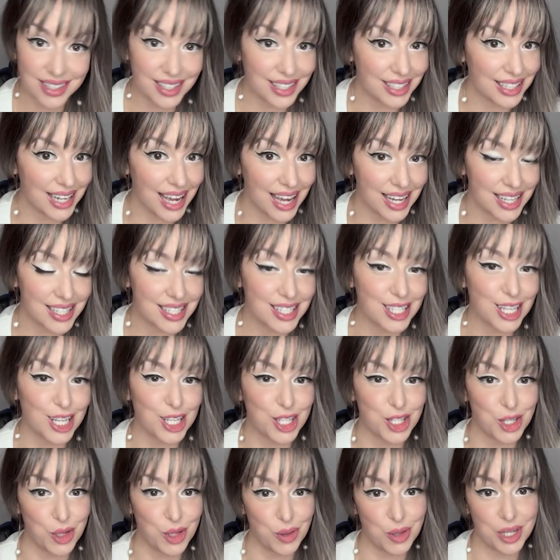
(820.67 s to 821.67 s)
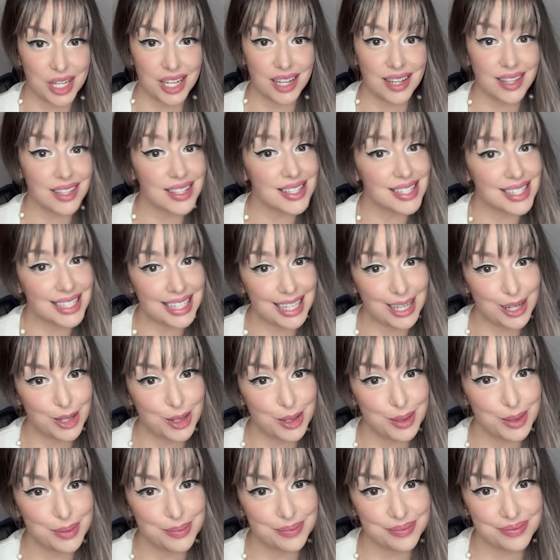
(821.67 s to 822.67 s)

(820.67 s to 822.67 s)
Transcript: The next zodiac is Leo.